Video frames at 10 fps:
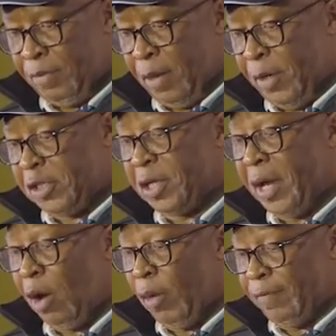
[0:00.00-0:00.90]
The mission,
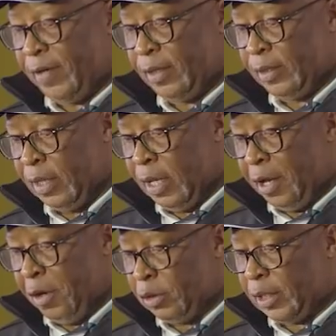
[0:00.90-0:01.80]
however,
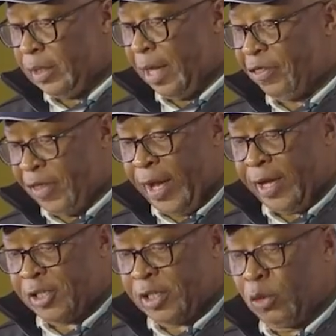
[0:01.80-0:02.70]
noted that
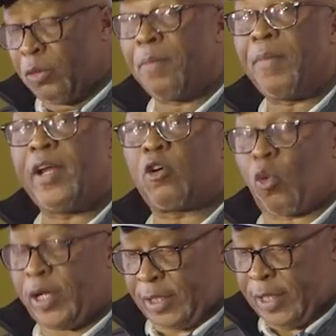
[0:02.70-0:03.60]
there still remain
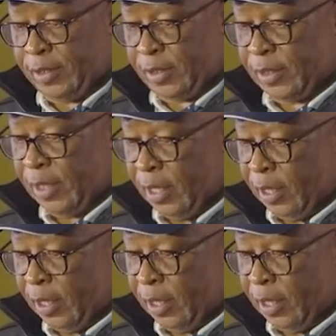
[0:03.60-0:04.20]
questions